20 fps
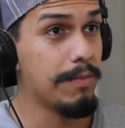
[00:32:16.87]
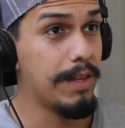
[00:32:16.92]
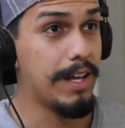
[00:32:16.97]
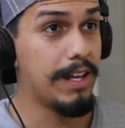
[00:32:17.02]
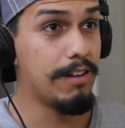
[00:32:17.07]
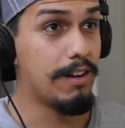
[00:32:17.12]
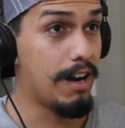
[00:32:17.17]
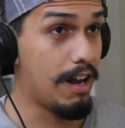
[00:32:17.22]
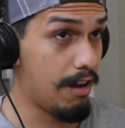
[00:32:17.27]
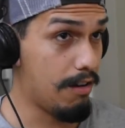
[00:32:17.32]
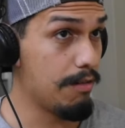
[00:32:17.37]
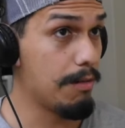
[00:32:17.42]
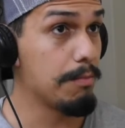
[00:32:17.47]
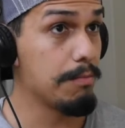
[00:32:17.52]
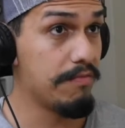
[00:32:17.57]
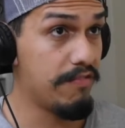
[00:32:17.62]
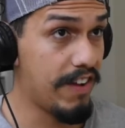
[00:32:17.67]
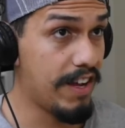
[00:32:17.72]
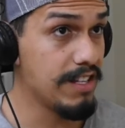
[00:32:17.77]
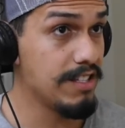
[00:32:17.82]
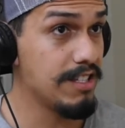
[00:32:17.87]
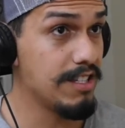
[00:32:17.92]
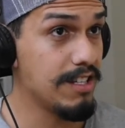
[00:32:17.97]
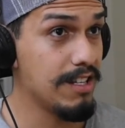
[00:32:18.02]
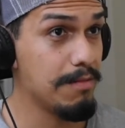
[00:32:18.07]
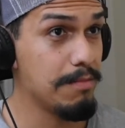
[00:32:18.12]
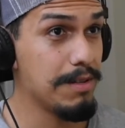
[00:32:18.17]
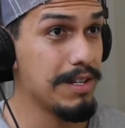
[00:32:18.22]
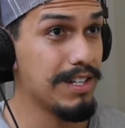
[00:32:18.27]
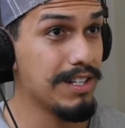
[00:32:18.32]
And now I'm facing
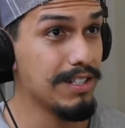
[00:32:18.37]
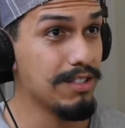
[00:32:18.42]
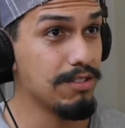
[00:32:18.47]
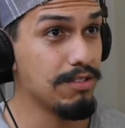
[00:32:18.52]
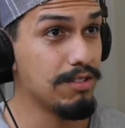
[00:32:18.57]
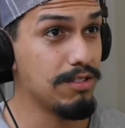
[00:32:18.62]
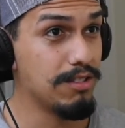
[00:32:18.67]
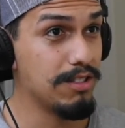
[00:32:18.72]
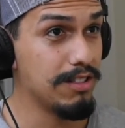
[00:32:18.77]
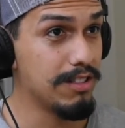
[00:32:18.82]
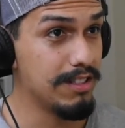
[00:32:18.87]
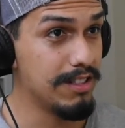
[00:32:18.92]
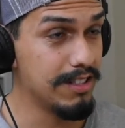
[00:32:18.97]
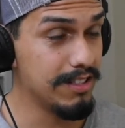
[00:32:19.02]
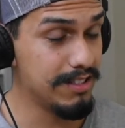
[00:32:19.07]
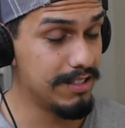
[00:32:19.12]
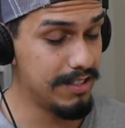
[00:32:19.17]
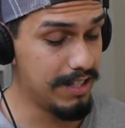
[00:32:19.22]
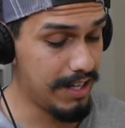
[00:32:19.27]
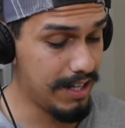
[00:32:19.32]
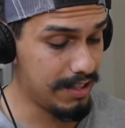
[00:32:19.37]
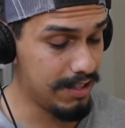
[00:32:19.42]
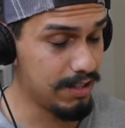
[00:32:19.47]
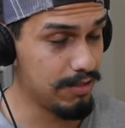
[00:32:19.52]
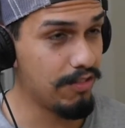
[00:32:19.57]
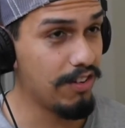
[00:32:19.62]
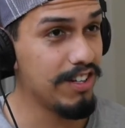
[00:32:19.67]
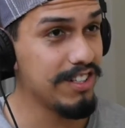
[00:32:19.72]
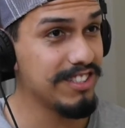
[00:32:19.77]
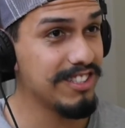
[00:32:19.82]
it because to this day, at this
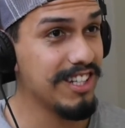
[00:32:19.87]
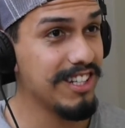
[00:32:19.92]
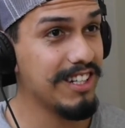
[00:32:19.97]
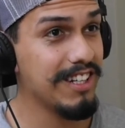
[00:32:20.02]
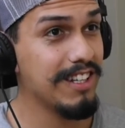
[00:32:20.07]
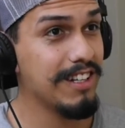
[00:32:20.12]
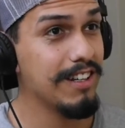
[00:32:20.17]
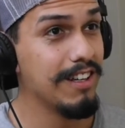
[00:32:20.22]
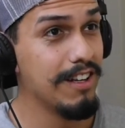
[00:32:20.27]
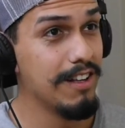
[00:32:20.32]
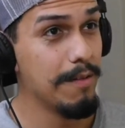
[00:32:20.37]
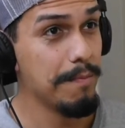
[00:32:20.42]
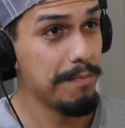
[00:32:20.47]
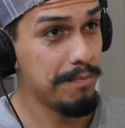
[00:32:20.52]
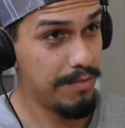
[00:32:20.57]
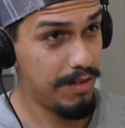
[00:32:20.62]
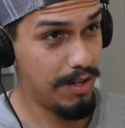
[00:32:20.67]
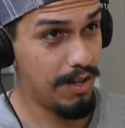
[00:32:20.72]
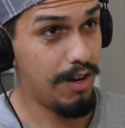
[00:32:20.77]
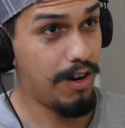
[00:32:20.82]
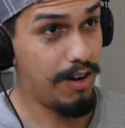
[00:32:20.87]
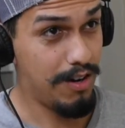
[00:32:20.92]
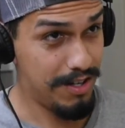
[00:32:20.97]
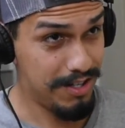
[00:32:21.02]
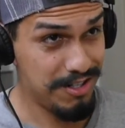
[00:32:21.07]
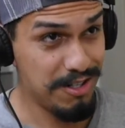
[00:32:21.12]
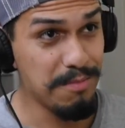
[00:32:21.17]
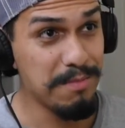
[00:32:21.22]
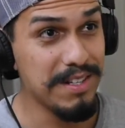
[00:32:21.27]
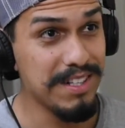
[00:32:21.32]
very second, our
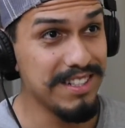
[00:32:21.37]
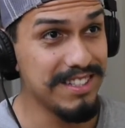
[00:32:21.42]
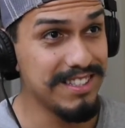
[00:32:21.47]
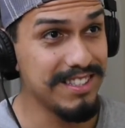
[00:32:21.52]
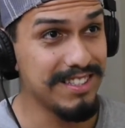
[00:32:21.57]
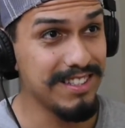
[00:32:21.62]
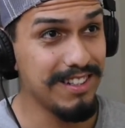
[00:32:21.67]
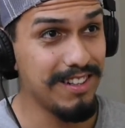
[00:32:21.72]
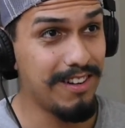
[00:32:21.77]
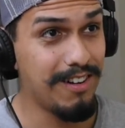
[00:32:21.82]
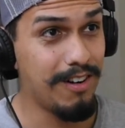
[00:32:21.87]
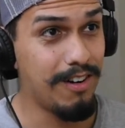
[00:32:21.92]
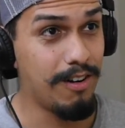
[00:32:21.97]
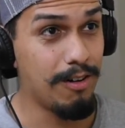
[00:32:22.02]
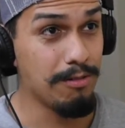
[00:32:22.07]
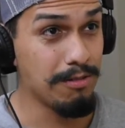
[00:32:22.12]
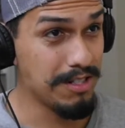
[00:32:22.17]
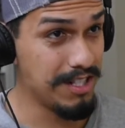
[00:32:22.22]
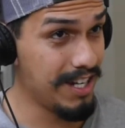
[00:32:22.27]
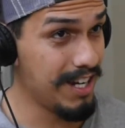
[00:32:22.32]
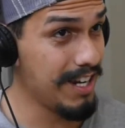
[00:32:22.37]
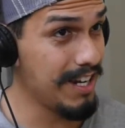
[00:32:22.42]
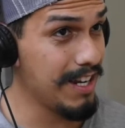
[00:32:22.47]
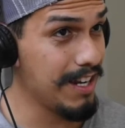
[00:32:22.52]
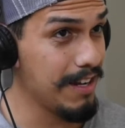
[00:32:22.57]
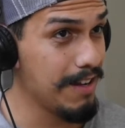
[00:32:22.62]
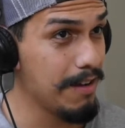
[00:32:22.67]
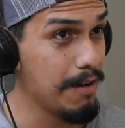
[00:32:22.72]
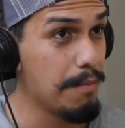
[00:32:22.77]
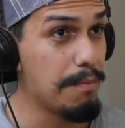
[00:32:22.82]
instruments are
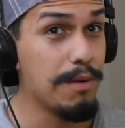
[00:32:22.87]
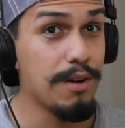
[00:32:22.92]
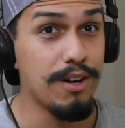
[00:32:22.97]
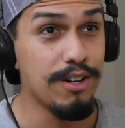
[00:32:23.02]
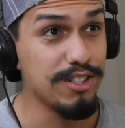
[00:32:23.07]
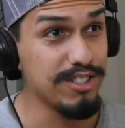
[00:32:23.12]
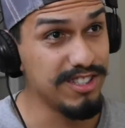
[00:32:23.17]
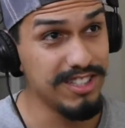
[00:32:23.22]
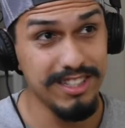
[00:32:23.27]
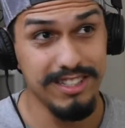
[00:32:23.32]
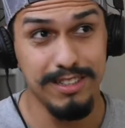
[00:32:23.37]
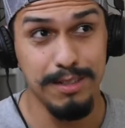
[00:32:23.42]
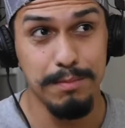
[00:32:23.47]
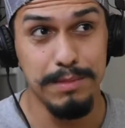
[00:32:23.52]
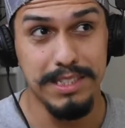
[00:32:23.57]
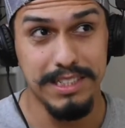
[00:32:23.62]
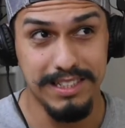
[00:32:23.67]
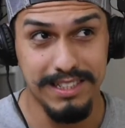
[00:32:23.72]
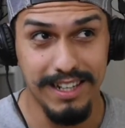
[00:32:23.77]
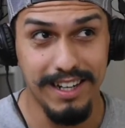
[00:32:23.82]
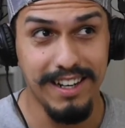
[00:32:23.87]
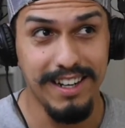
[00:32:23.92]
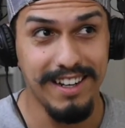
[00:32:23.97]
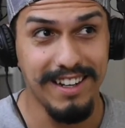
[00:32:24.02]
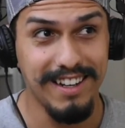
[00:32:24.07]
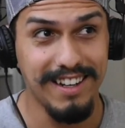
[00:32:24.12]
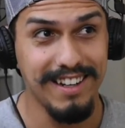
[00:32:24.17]
okay, but our system is dying.